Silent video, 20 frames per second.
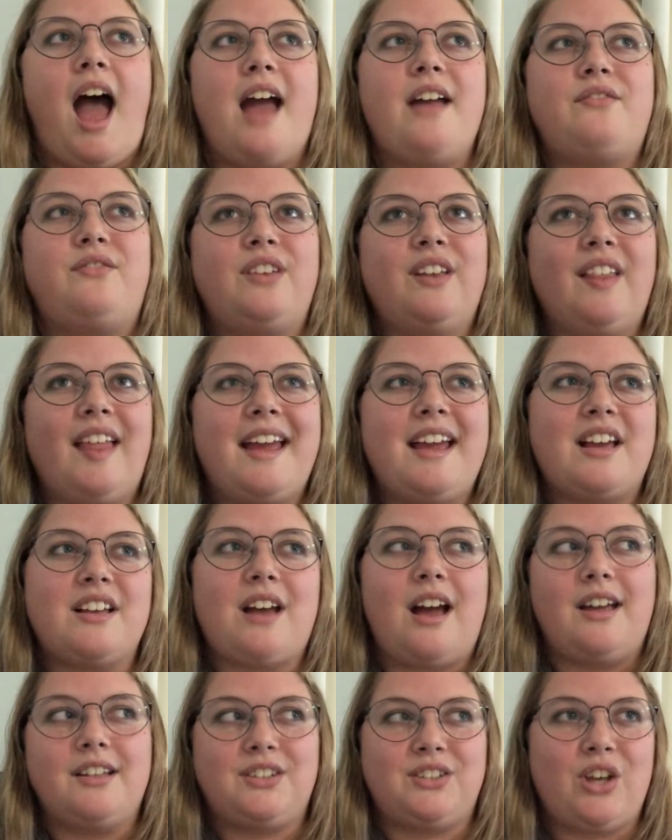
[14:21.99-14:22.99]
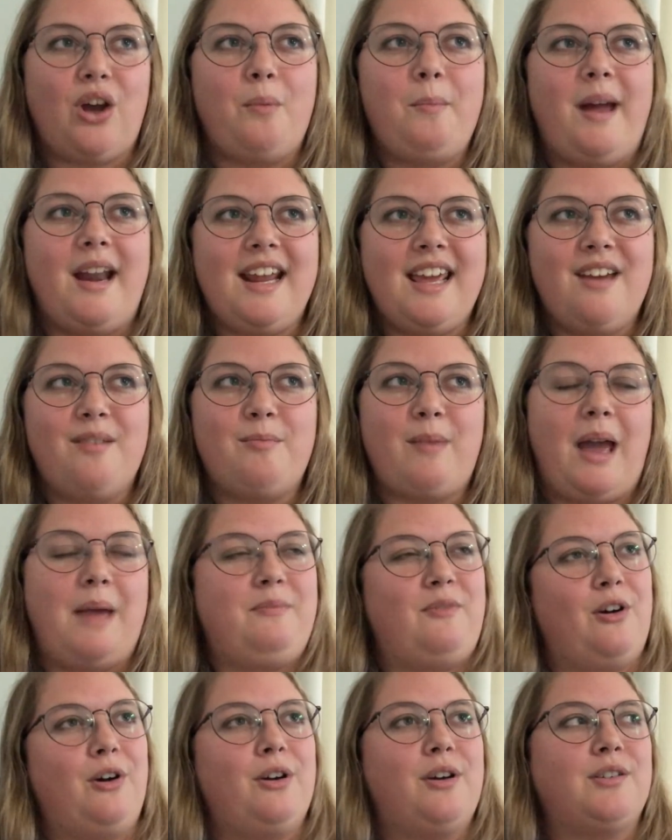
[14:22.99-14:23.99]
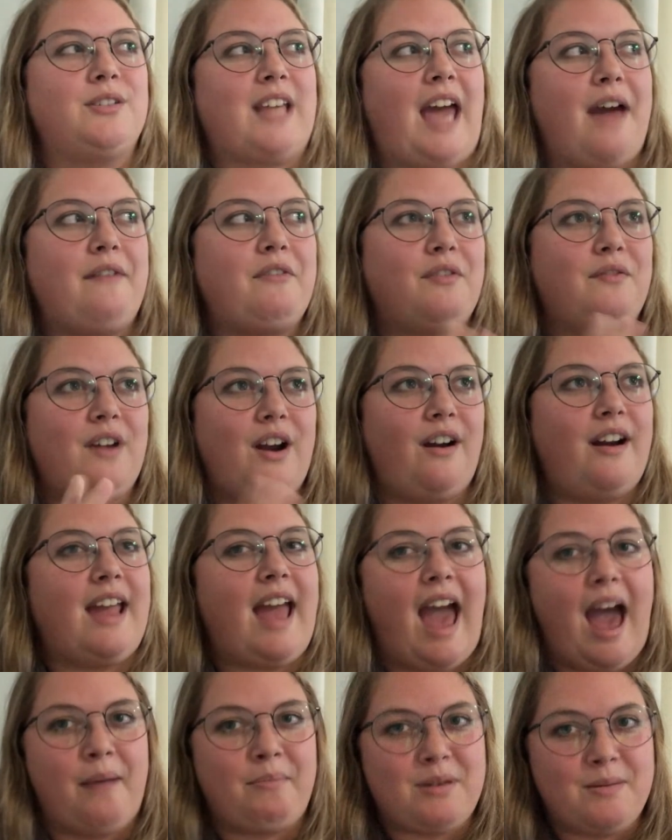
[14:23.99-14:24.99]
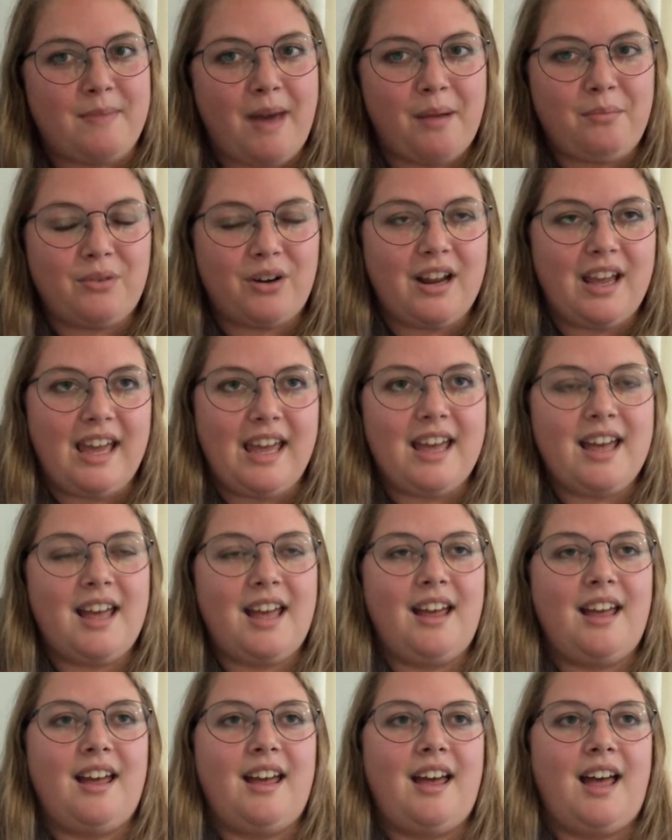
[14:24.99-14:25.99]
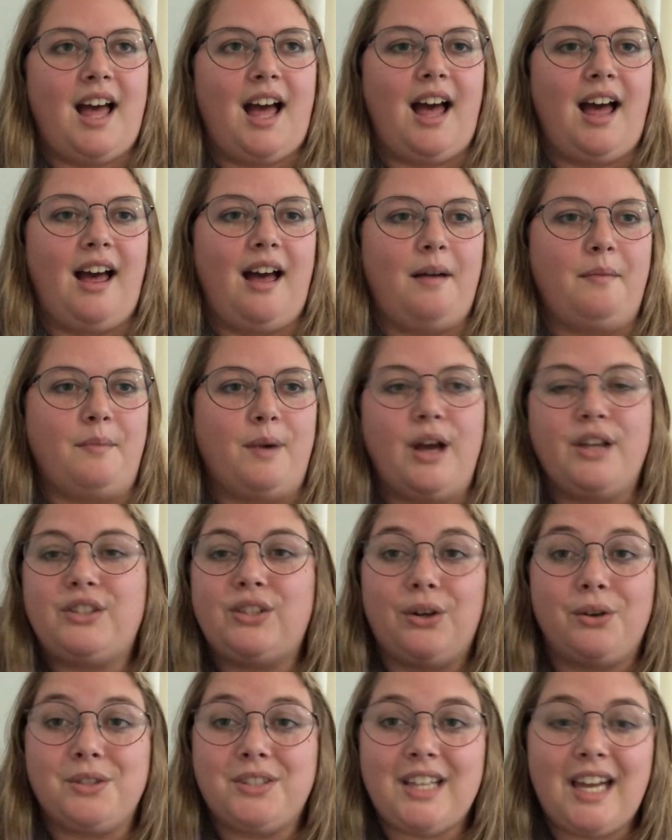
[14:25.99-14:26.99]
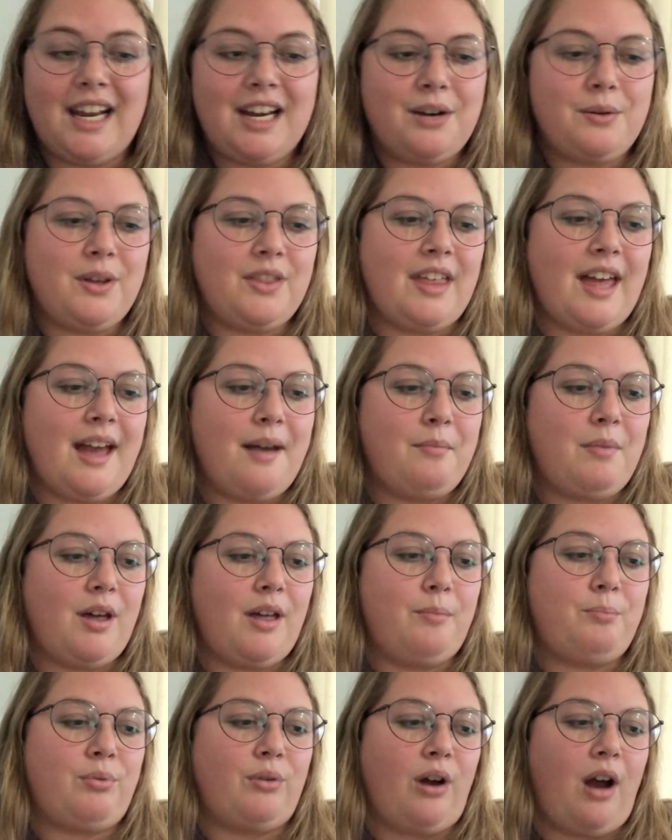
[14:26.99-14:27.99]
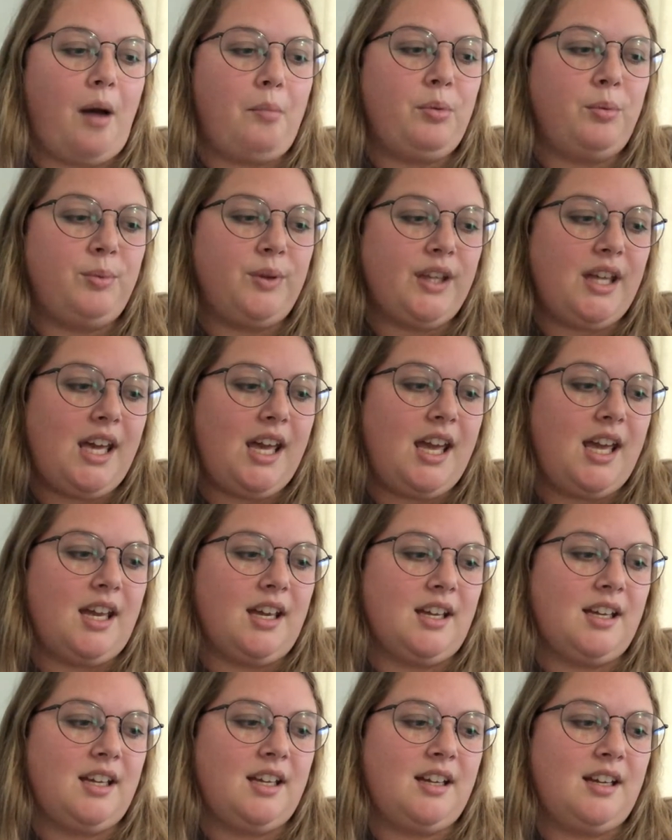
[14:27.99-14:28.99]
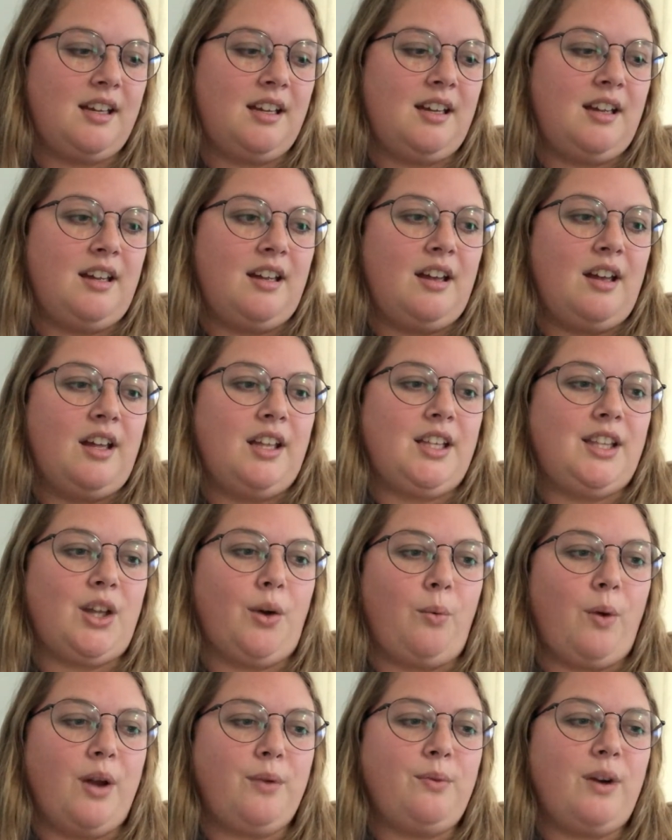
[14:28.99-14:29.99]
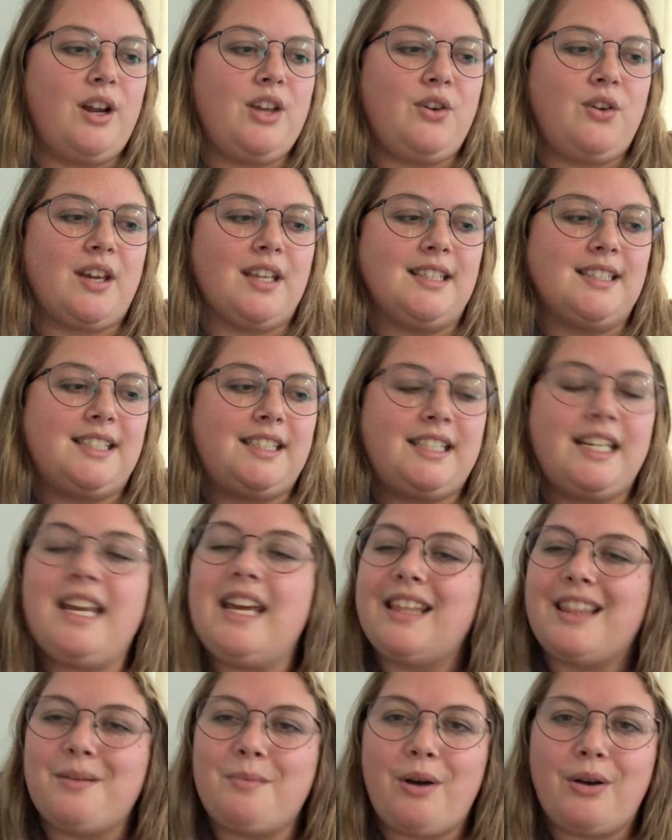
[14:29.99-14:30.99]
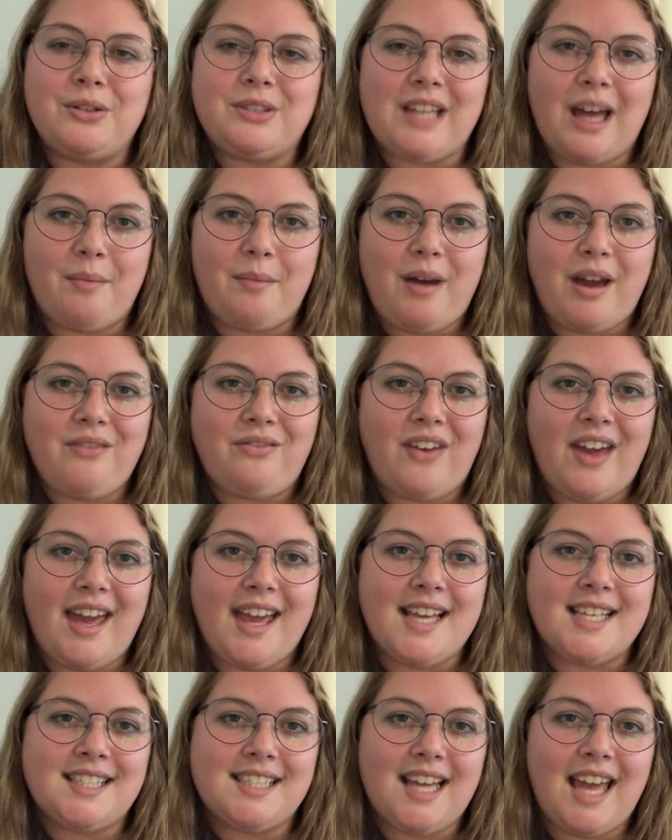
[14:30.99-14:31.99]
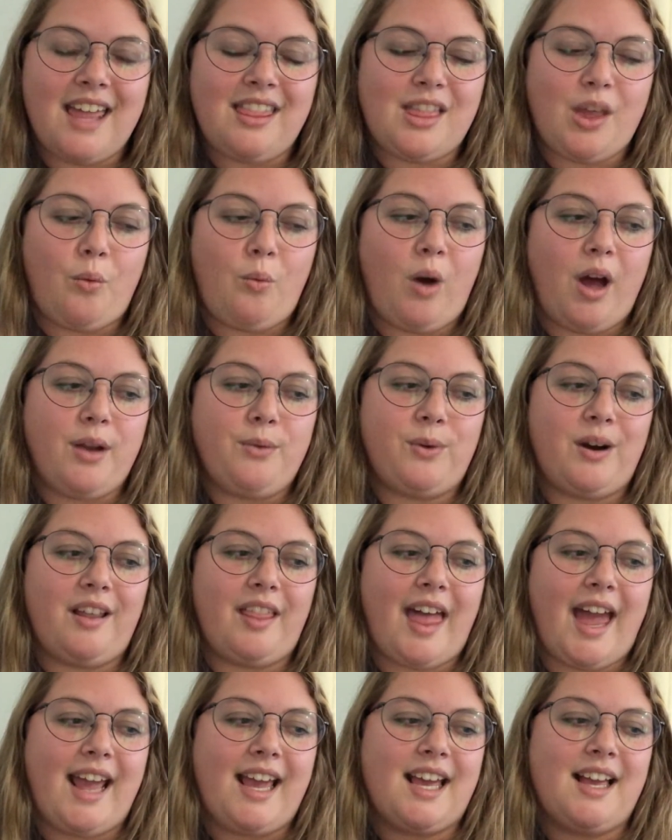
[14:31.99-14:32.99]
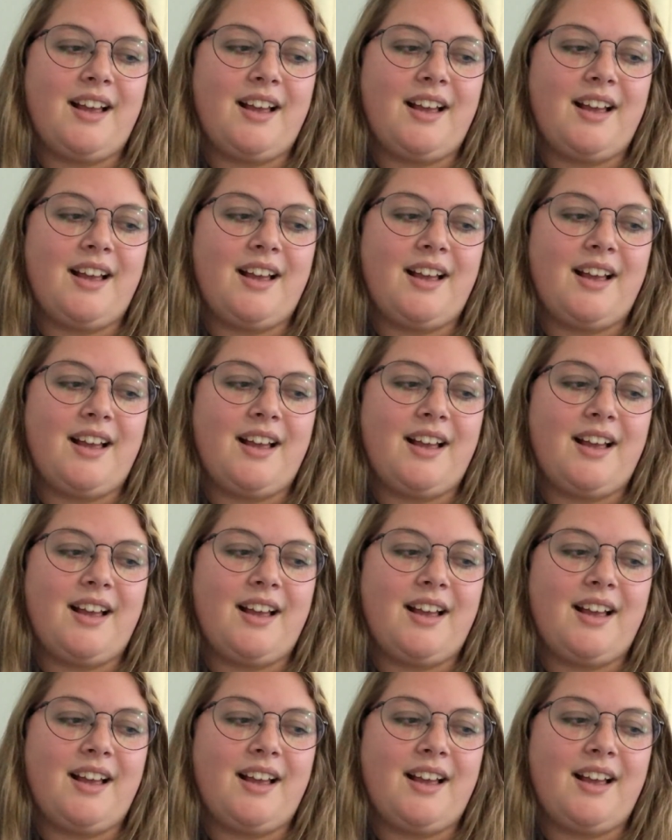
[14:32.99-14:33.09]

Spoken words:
feel like so many of my photos have a very happy memory associated with them, but probably the one where you can see it the most on my face and the one where like